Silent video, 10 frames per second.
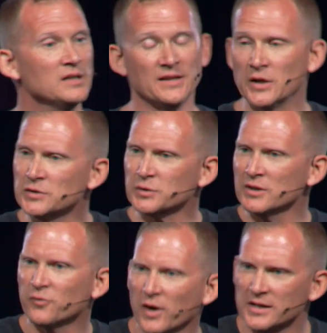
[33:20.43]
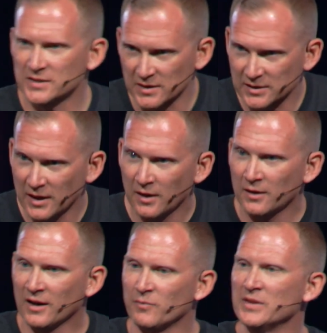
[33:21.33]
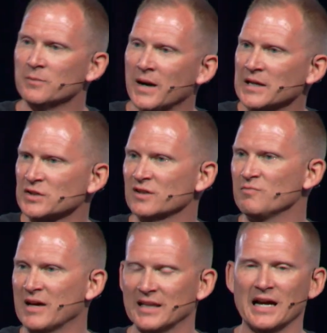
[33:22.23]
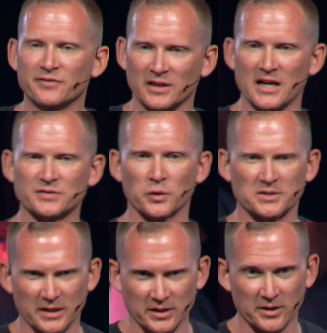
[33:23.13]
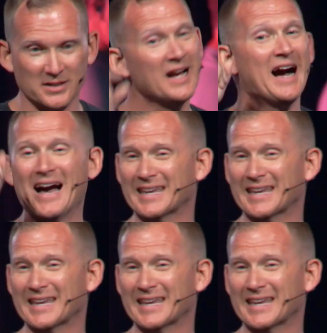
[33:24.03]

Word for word: And those three phrases have been the mantra of my life for the last 14 years. I